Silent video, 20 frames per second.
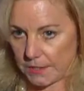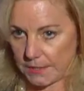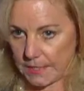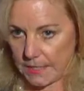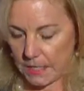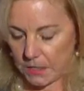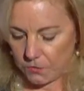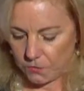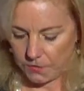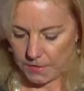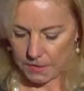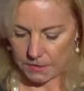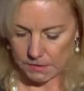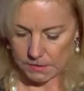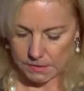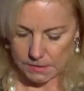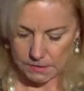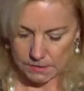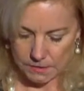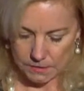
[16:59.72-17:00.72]
the
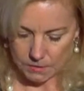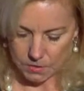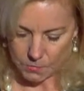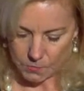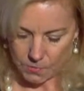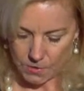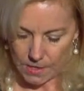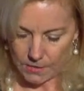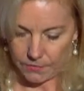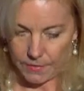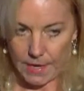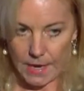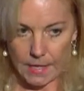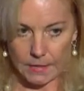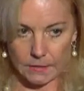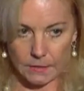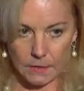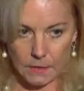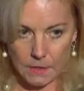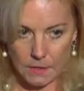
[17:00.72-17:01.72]
HVAC system around
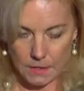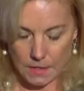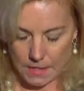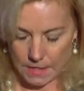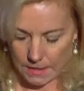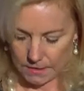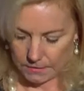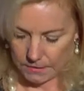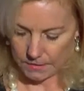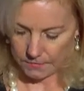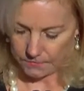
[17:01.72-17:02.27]
that and the